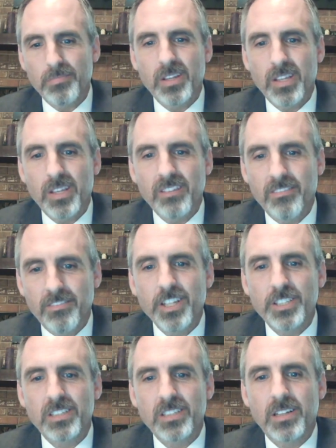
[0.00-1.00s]

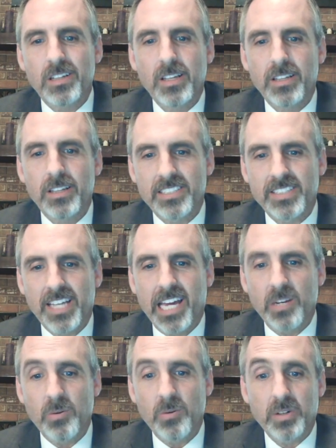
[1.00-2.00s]
envision the society
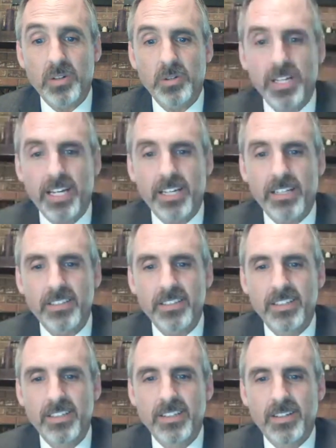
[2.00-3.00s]
we want to create.
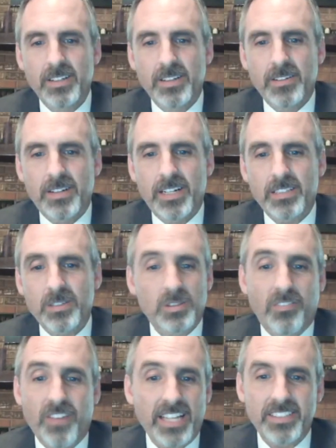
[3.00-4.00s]
So it's a
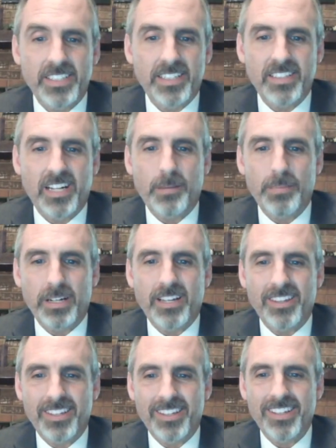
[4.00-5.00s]
fascinating topic, I
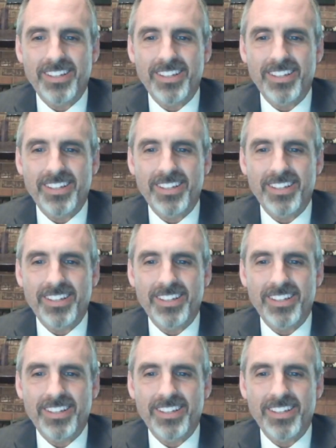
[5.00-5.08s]
think.